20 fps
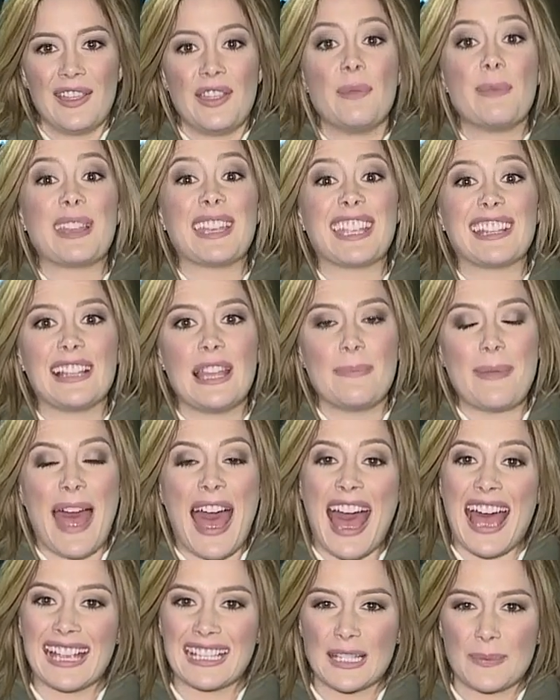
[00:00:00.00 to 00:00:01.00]
The money clip
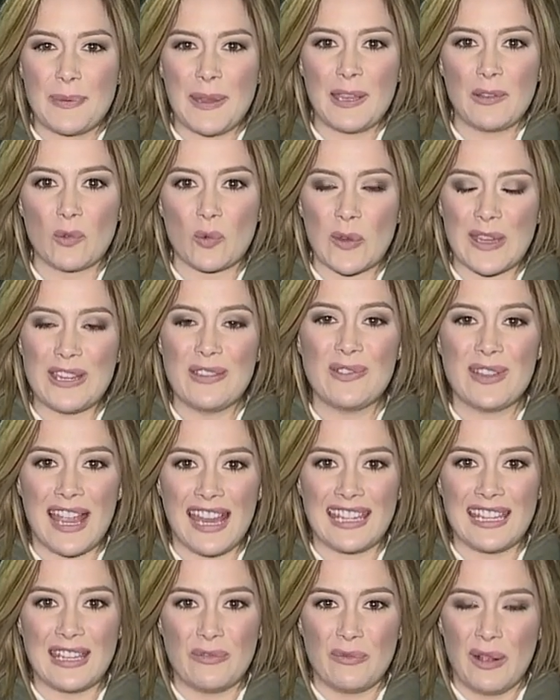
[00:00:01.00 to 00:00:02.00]
has been
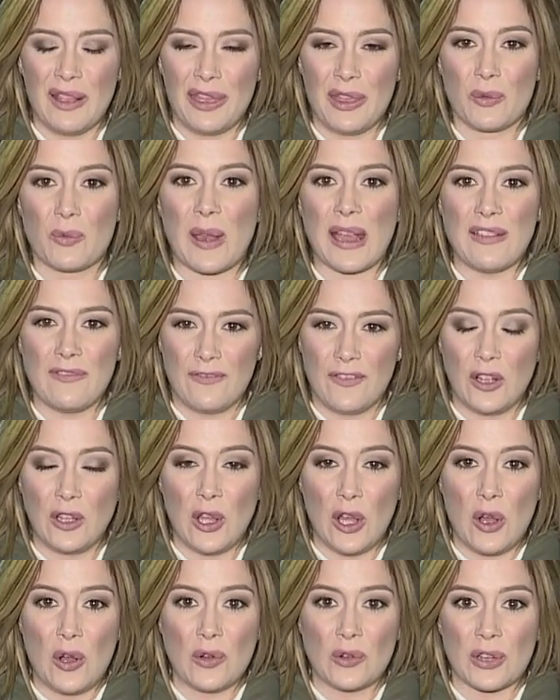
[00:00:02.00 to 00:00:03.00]
reunited with the
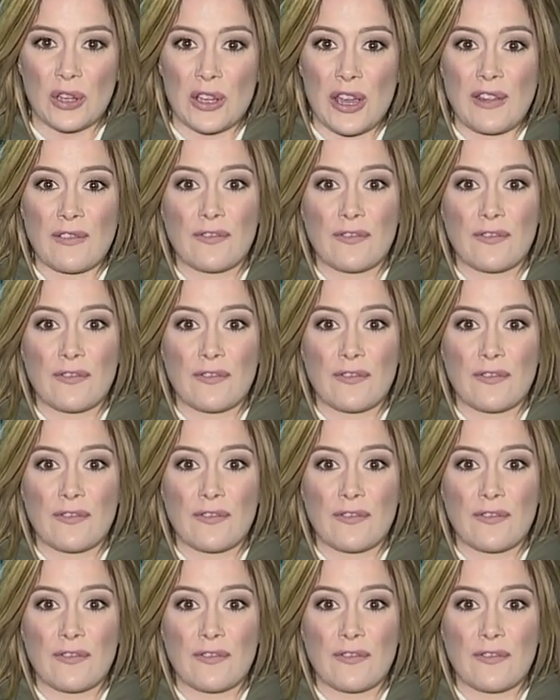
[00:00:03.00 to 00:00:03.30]
rightful owner.